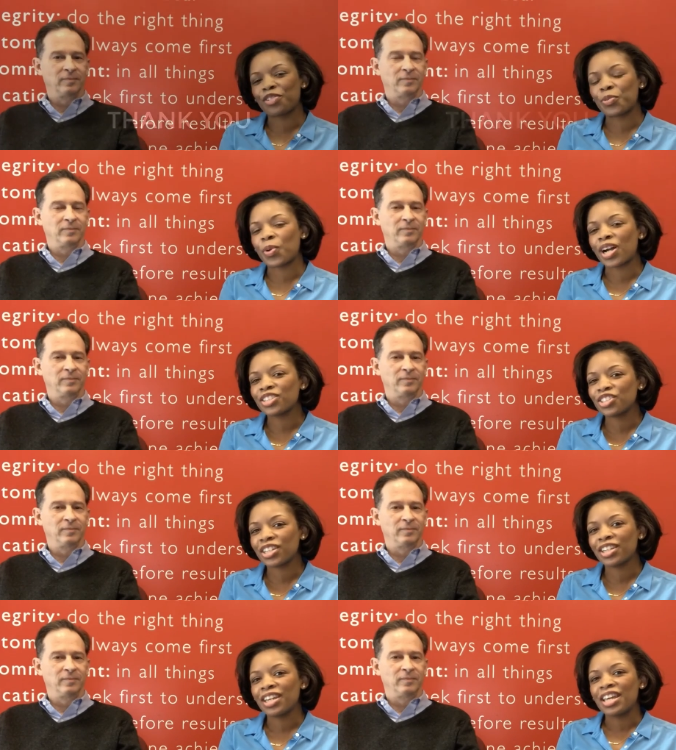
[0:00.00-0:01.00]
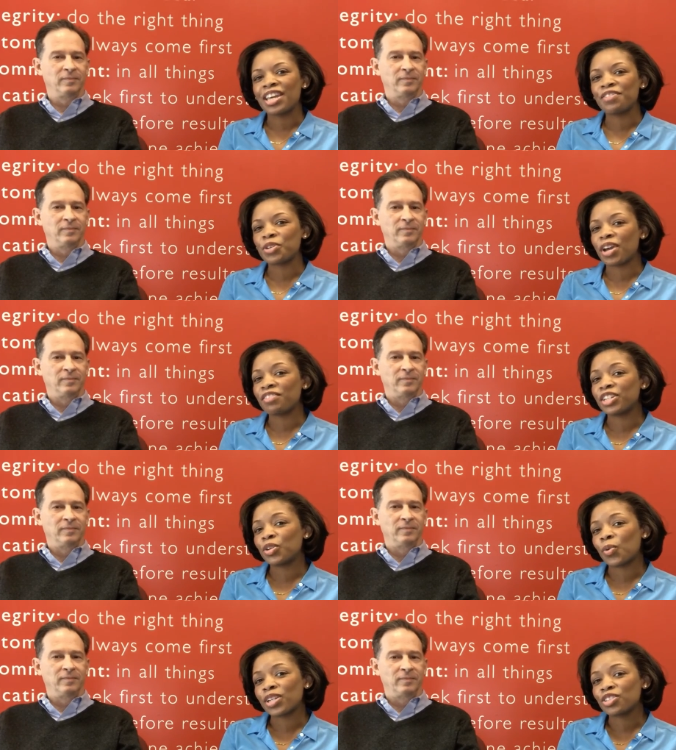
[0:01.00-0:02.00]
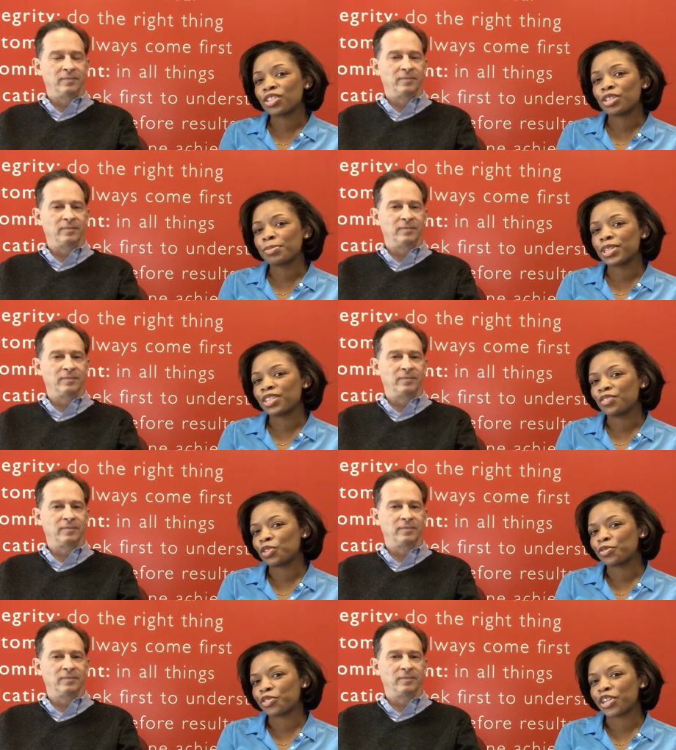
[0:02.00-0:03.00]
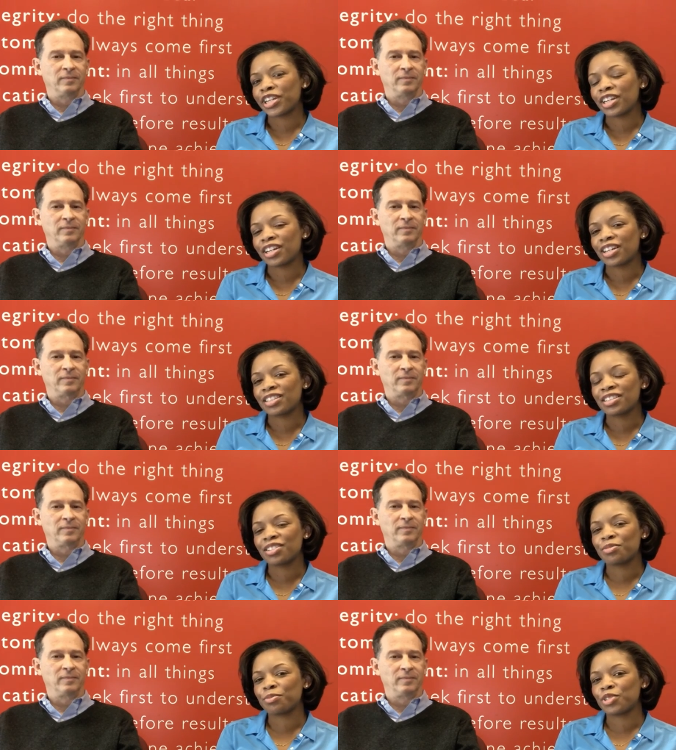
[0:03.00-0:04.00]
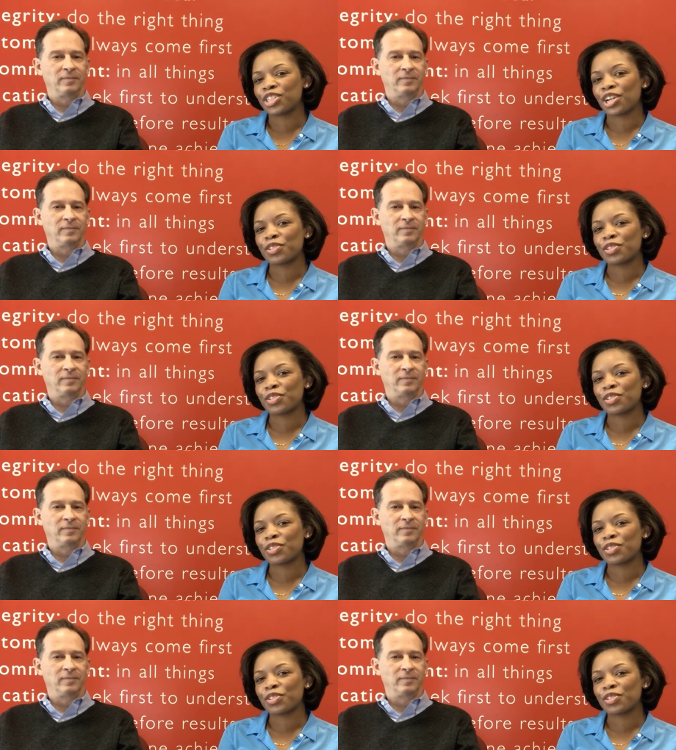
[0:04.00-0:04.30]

Speaker 1: for watching. If you have any questions, please feel free to reach